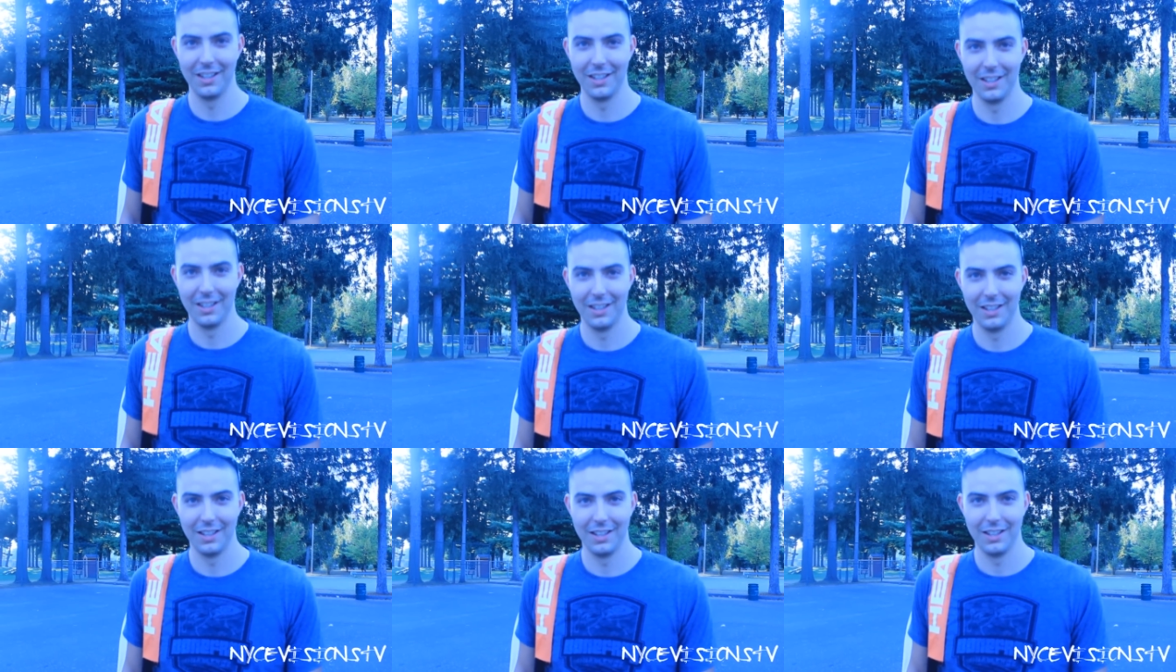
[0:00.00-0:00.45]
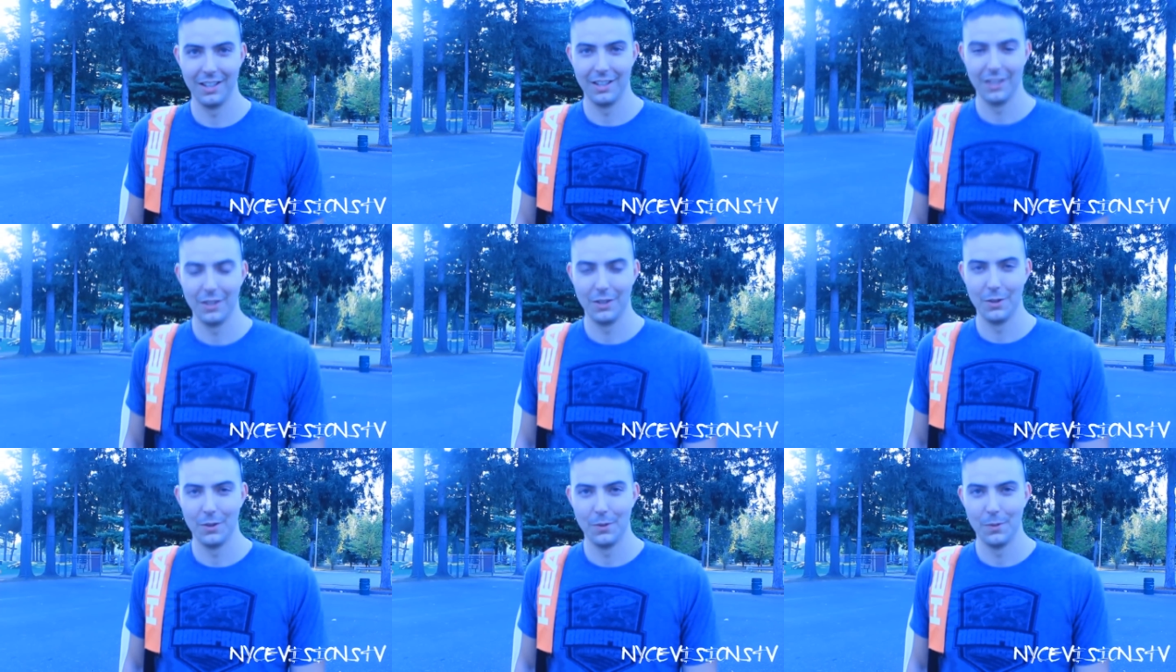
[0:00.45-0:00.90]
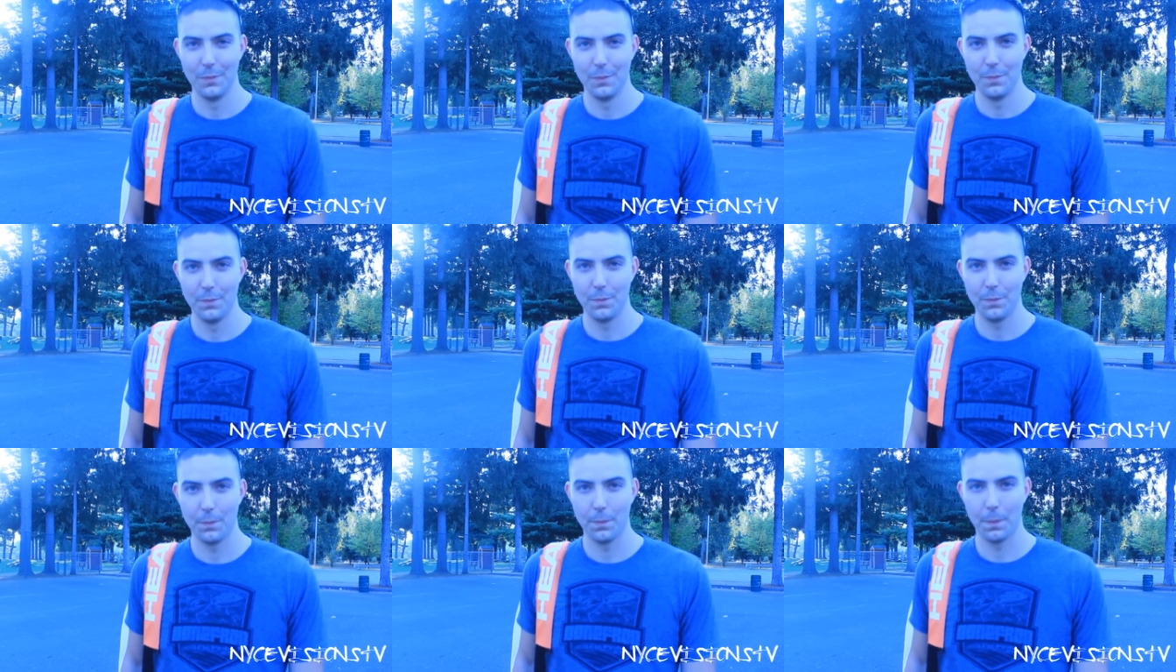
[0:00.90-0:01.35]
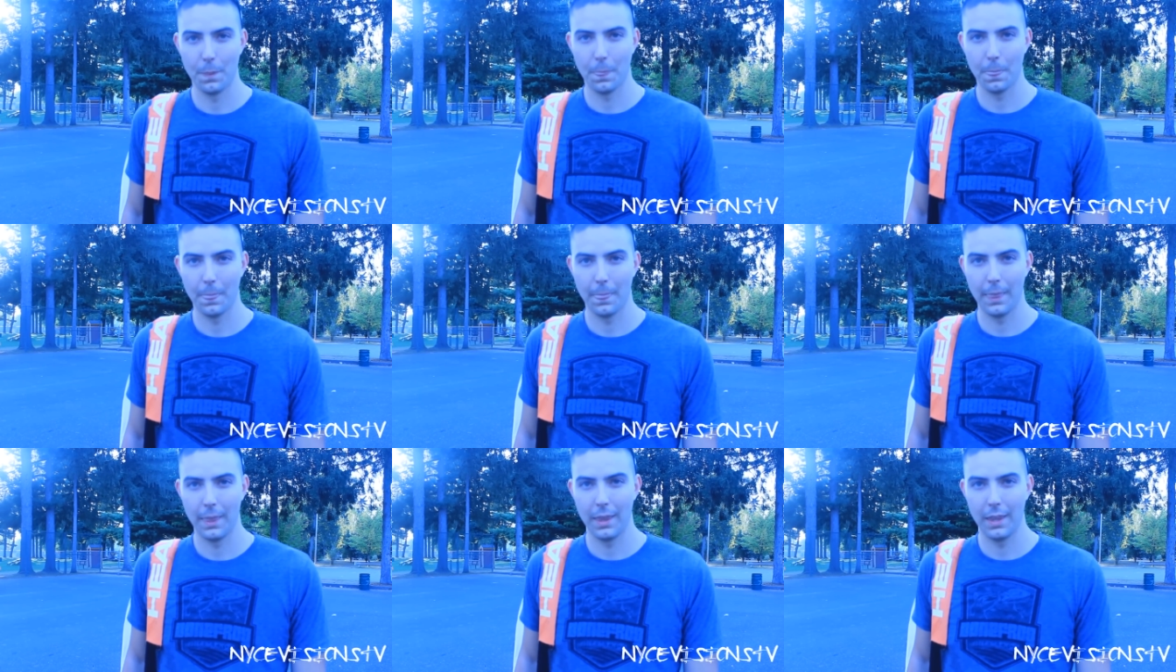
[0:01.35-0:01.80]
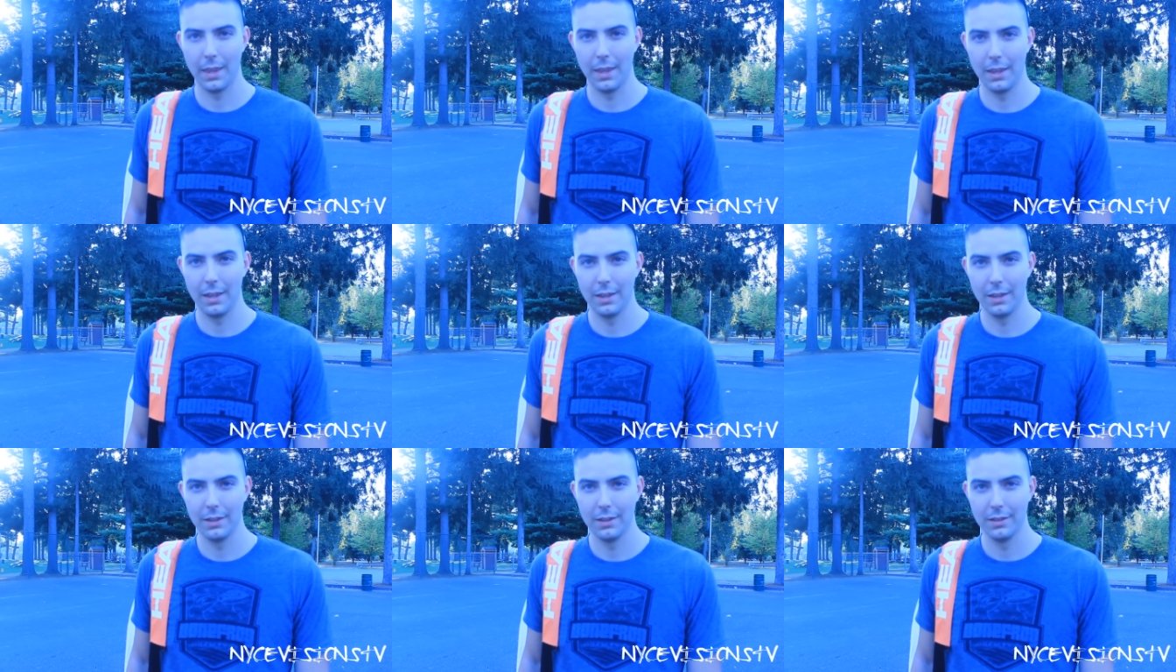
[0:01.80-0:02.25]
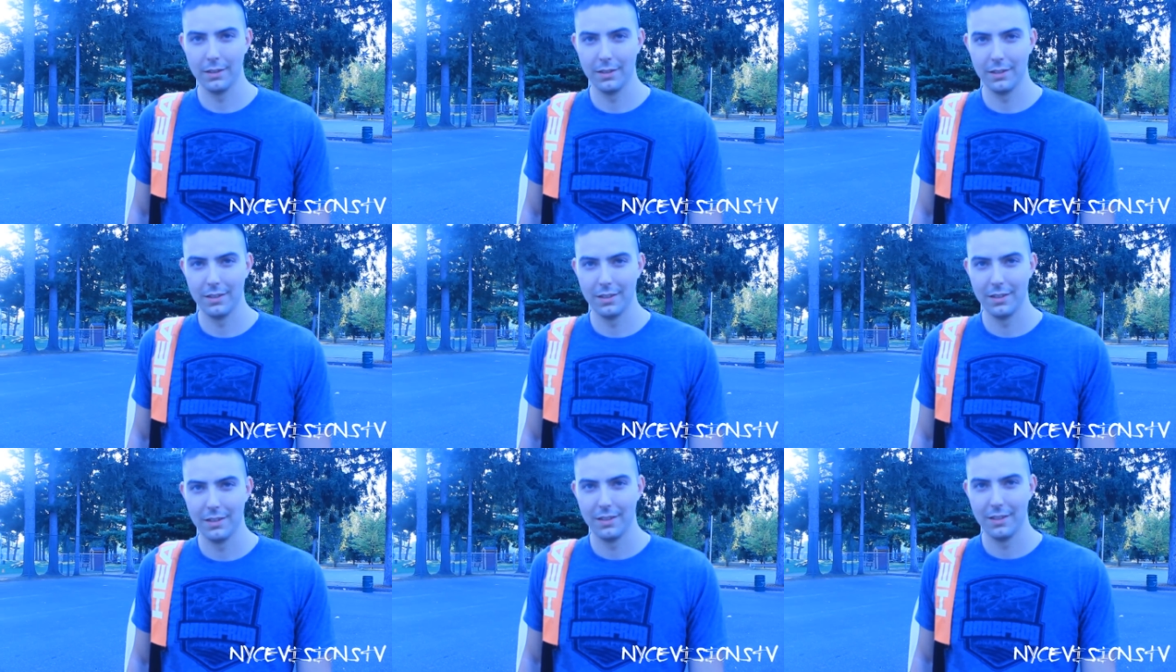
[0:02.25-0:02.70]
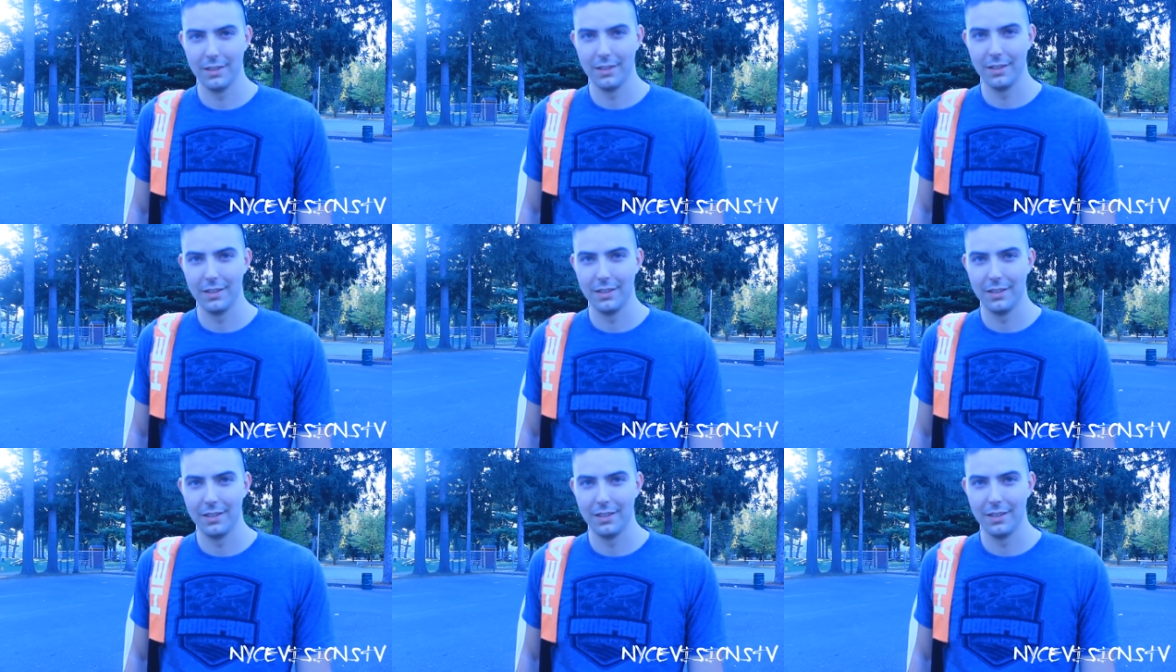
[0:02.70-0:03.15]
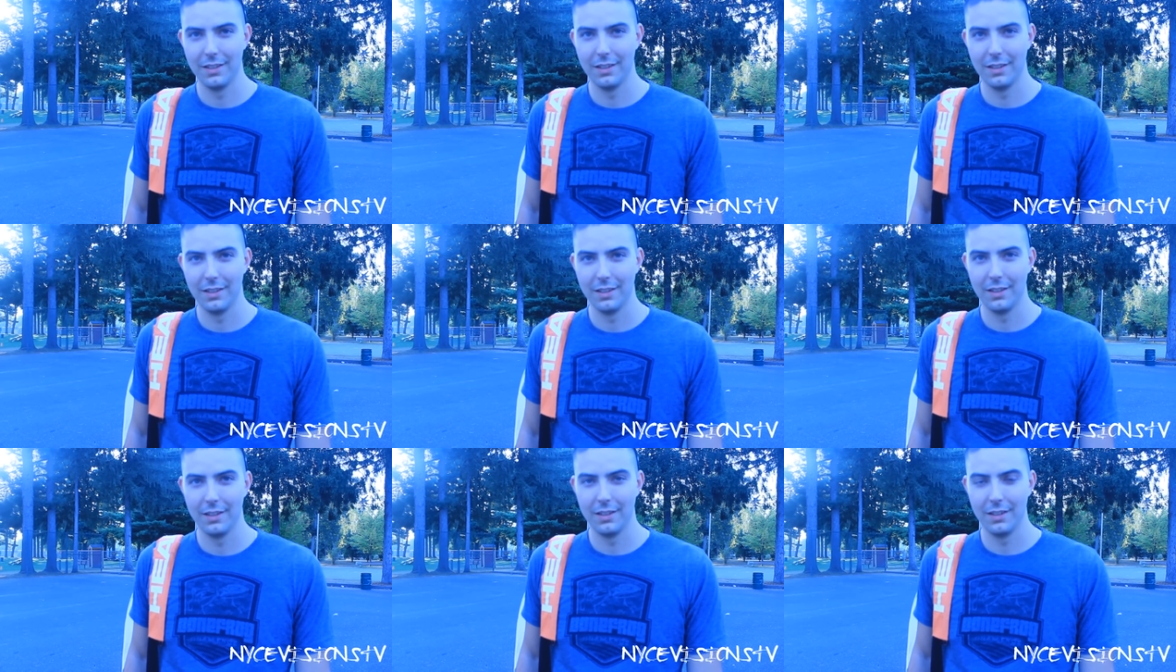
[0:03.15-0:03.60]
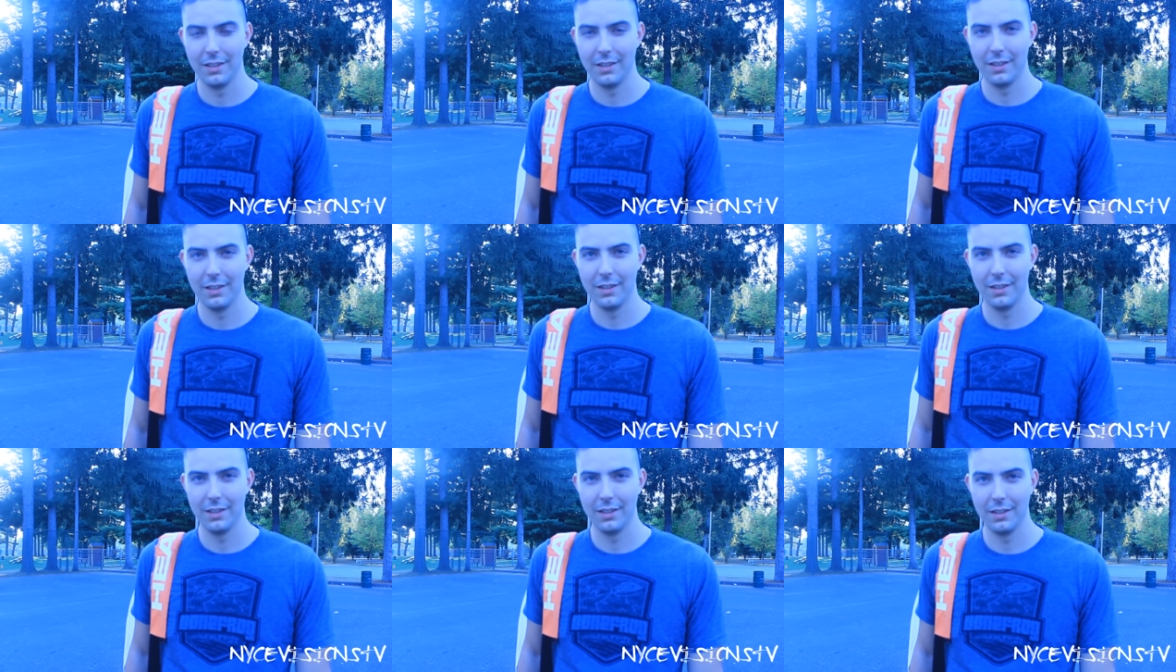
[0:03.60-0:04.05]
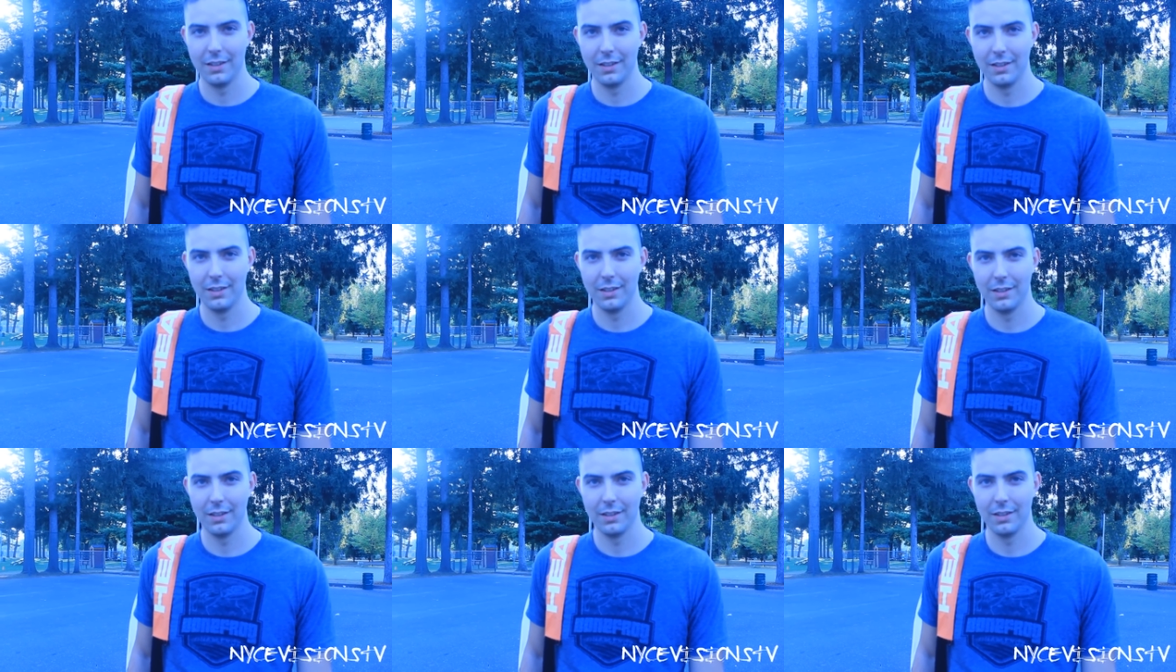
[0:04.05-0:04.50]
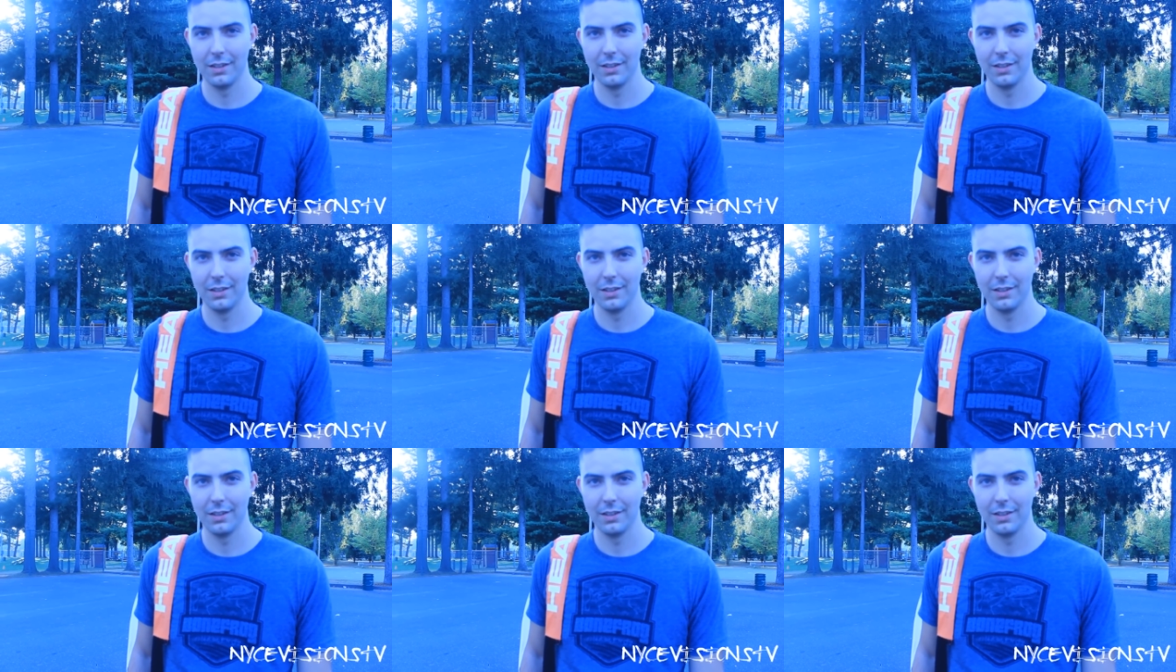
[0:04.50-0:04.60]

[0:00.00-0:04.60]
So if one of your family members was going to jail for 20 years,